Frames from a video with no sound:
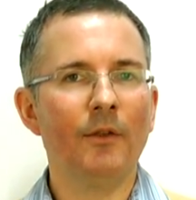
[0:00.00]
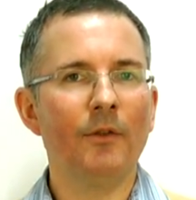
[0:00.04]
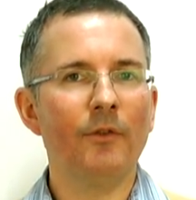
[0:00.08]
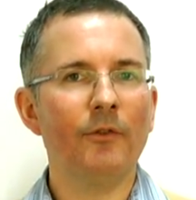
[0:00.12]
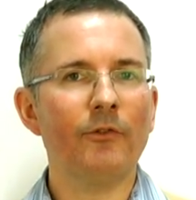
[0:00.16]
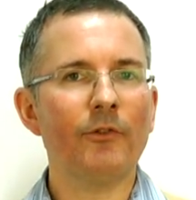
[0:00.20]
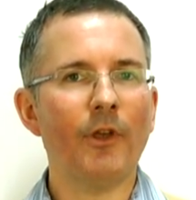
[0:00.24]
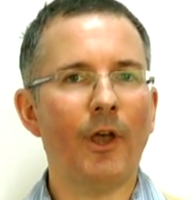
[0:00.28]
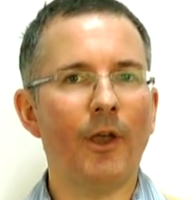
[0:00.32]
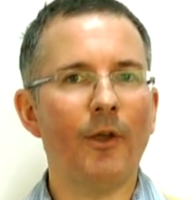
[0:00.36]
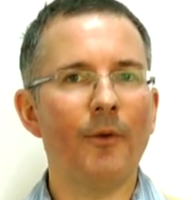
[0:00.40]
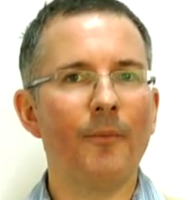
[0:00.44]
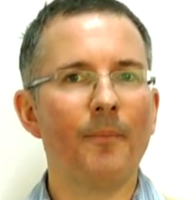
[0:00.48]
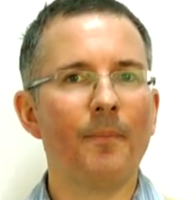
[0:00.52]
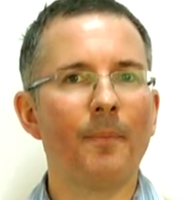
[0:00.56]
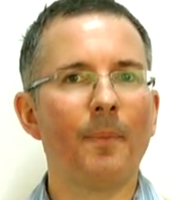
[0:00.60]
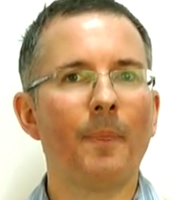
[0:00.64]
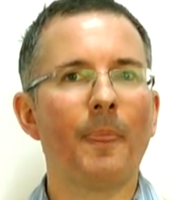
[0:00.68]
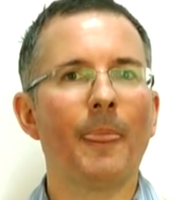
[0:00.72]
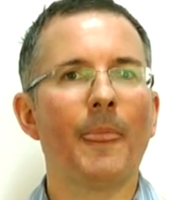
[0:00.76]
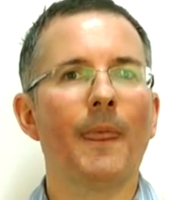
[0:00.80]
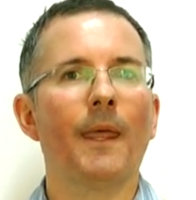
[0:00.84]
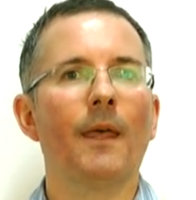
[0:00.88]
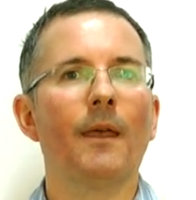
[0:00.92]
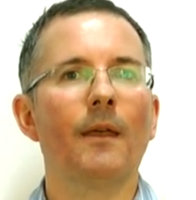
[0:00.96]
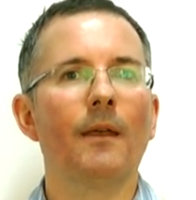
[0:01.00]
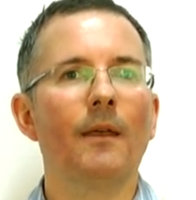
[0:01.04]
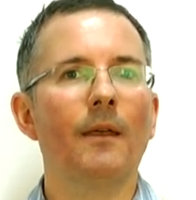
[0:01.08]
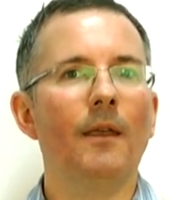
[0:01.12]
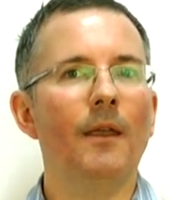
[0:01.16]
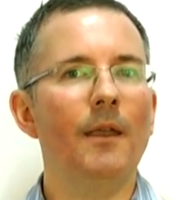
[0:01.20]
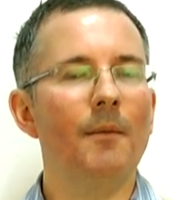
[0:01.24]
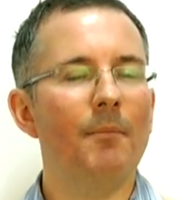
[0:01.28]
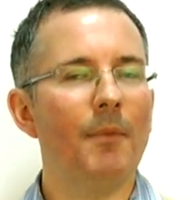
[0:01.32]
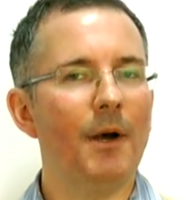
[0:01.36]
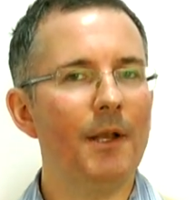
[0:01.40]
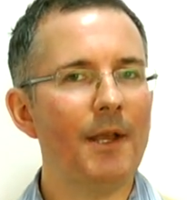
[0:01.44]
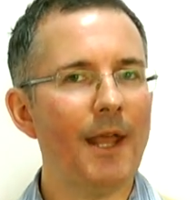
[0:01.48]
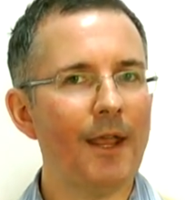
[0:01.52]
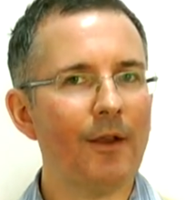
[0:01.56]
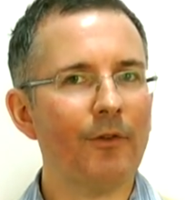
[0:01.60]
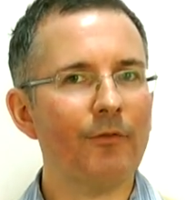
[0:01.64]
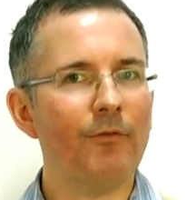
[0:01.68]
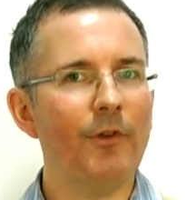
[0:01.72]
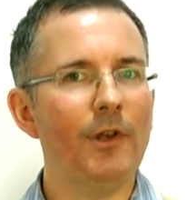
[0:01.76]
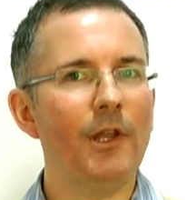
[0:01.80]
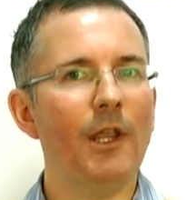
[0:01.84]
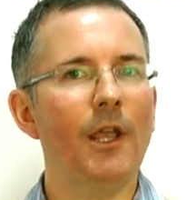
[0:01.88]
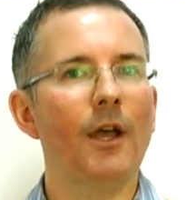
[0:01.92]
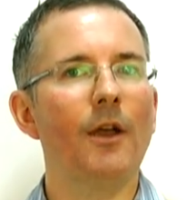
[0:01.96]
So, in my next
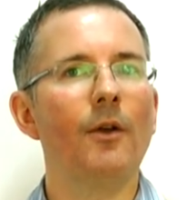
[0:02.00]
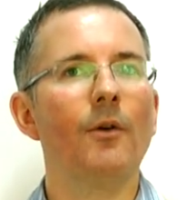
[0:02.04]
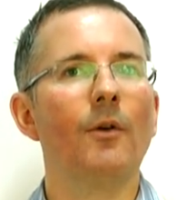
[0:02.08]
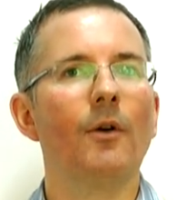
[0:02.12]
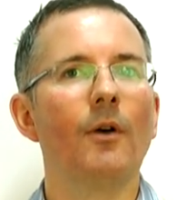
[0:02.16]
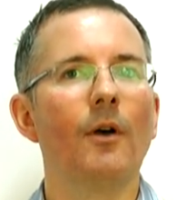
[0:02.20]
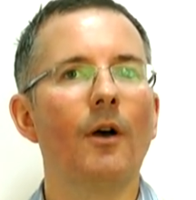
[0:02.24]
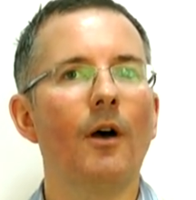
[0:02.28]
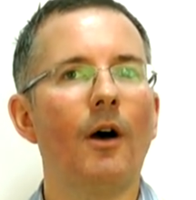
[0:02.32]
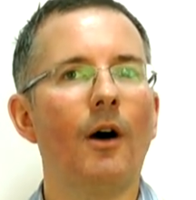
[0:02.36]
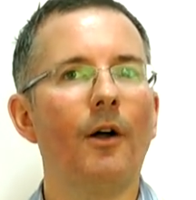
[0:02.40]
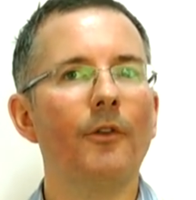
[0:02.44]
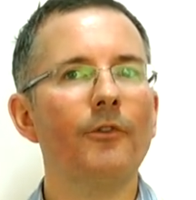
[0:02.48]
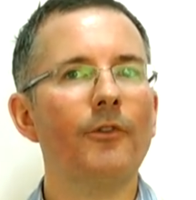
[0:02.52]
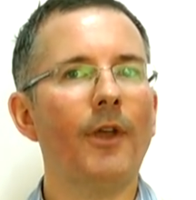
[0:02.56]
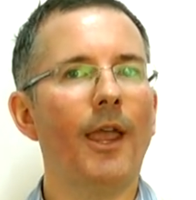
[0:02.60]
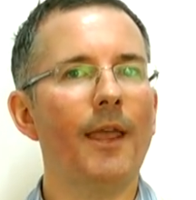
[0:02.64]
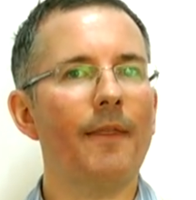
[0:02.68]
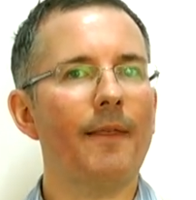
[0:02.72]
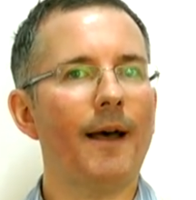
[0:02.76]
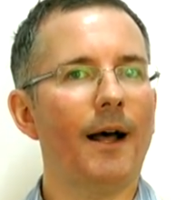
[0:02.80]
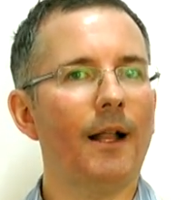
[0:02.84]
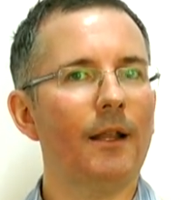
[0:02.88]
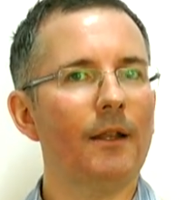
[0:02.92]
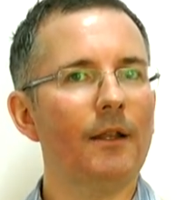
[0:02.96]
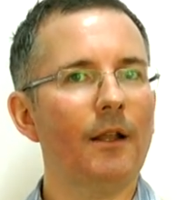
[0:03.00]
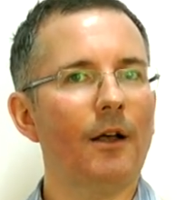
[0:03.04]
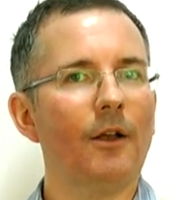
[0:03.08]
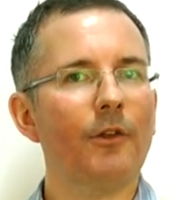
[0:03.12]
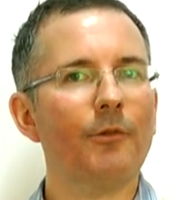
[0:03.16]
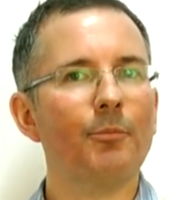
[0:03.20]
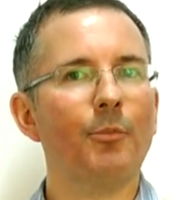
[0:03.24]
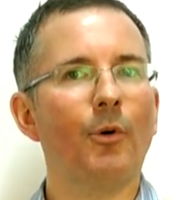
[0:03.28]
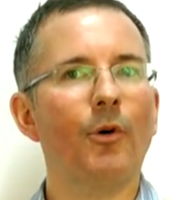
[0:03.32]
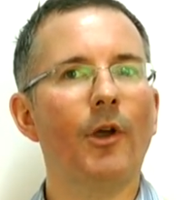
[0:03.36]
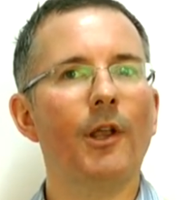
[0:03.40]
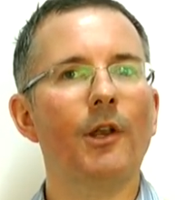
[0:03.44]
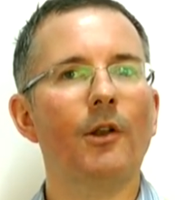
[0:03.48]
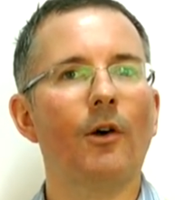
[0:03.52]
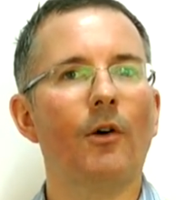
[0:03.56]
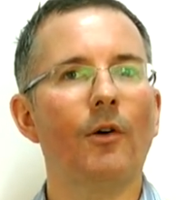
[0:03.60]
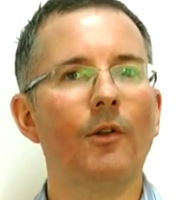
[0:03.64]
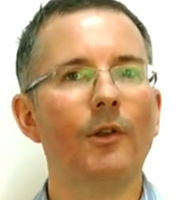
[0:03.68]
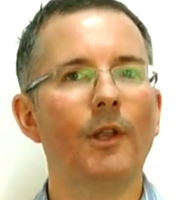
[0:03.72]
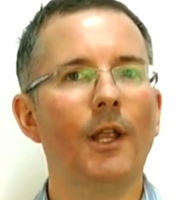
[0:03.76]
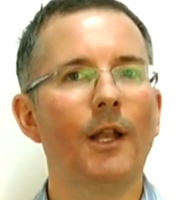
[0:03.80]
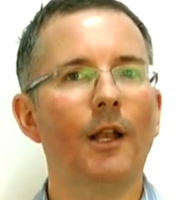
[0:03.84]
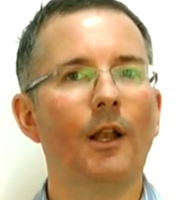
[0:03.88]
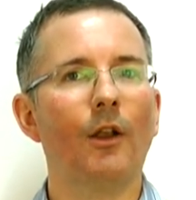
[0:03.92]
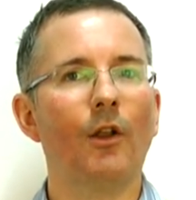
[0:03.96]
video, I'll take that last point
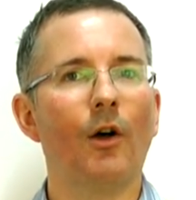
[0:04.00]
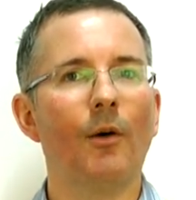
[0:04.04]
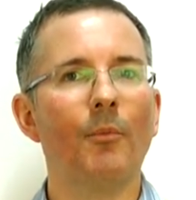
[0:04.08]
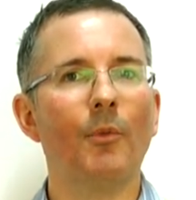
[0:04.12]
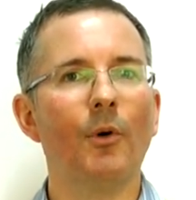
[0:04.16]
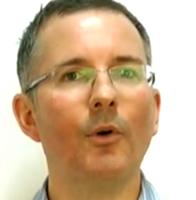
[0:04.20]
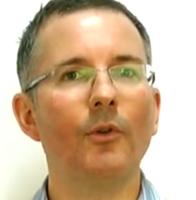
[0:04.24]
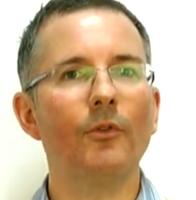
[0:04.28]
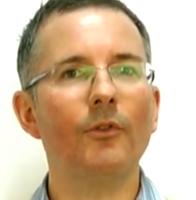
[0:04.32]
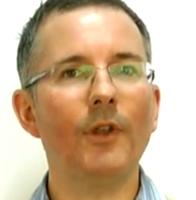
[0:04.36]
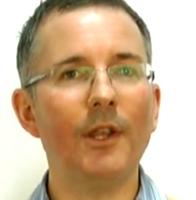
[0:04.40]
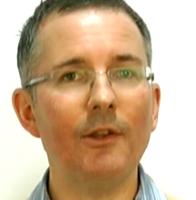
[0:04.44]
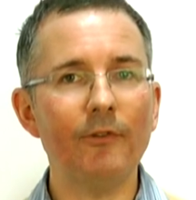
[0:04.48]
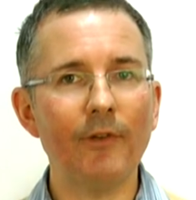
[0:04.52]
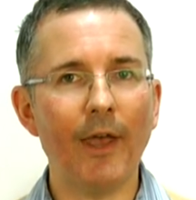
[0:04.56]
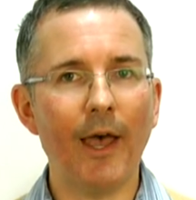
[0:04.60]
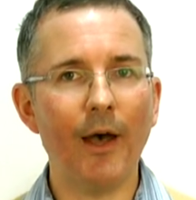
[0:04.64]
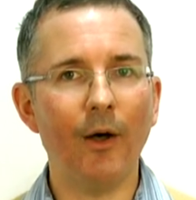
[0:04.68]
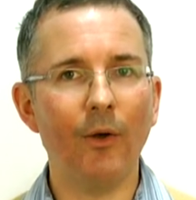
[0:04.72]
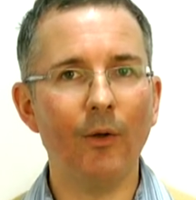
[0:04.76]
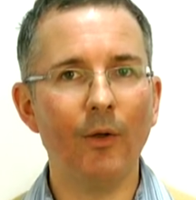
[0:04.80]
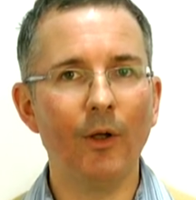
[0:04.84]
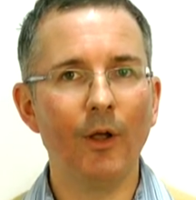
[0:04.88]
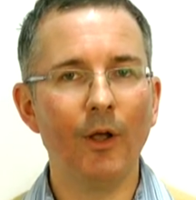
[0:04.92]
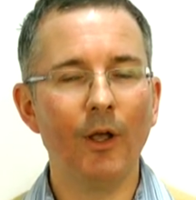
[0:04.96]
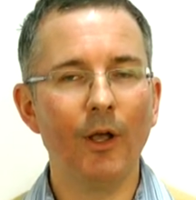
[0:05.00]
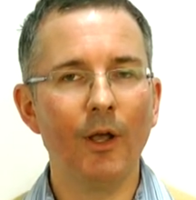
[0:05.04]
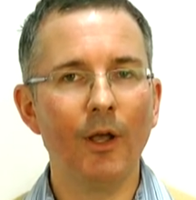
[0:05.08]
on in a lot more detail,